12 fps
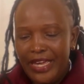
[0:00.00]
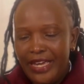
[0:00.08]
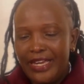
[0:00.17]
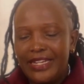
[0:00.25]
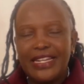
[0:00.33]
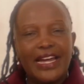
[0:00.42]

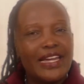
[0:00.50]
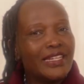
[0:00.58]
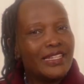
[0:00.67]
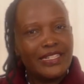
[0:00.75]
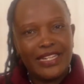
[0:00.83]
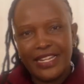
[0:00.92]
And in
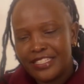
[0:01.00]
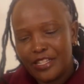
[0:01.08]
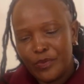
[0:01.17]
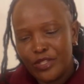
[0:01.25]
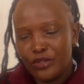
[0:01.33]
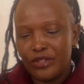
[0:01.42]
the next
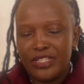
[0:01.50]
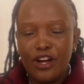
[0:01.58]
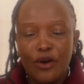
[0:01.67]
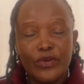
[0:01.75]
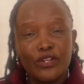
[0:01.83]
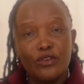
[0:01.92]
episode, now
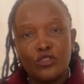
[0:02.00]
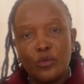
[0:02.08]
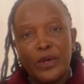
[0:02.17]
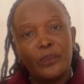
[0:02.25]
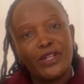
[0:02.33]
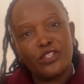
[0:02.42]
we go to
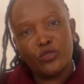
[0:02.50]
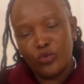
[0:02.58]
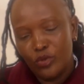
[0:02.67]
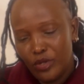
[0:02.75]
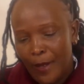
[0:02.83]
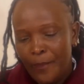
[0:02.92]
paper
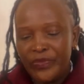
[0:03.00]
2